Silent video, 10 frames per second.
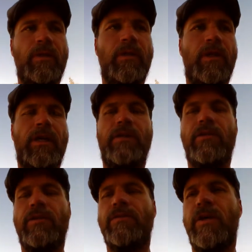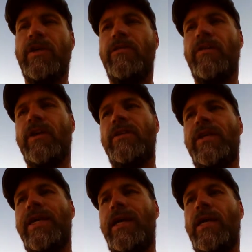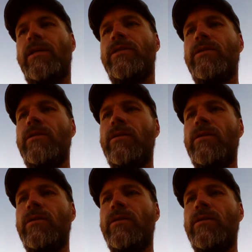in spite of the fact that I can't,